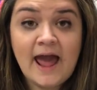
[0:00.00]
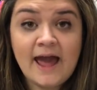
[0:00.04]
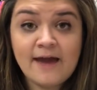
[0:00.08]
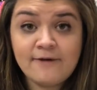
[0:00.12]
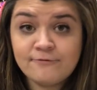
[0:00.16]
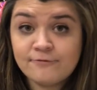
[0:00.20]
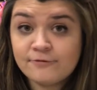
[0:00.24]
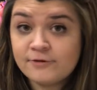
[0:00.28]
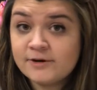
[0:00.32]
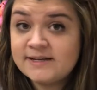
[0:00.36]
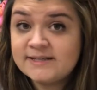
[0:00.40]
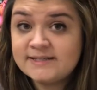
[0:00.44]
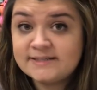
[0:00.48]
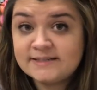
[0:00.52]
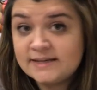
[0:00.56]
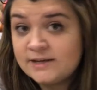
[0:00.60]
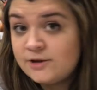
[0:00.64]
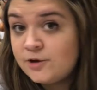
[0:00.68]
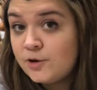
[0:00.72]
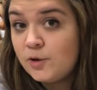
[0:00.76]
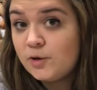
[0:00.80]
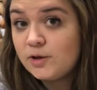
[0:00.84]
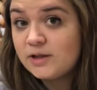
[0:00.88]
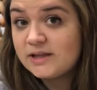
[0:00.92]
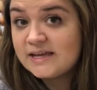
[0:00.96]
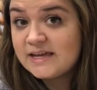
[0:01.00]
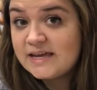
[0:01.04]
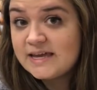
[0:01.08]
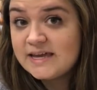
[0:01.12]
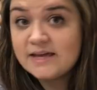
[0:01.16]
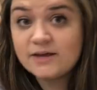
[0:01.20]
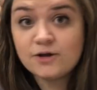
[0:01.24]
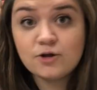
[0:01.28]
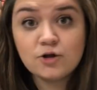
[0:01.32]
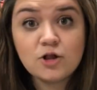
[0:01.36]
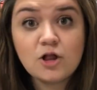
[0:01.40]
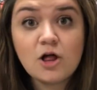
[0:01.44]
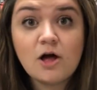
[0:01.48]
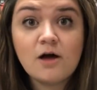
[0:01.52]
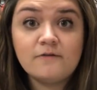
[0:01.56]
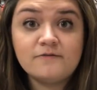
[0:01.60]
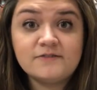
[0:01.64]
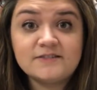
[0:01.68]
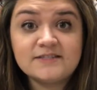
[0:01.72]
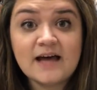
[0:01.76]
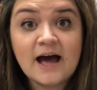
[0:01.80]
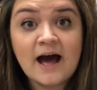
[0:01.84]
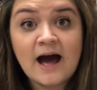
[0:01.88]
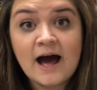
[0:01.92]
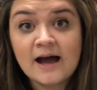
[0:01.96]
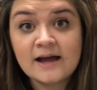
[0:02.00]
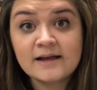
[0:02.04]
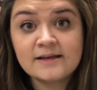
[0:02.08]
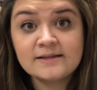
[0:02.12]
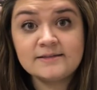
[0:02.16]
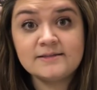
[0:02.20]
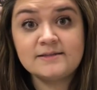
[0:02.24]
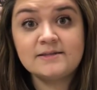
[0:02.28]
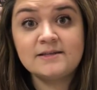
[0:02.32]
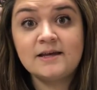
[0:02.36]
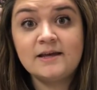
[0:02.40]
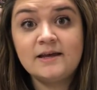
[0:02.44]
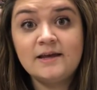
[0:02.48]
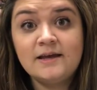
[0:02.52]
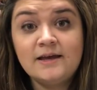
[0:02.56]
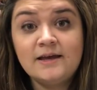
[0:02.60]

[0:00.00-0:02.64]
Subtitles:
every single heel of socks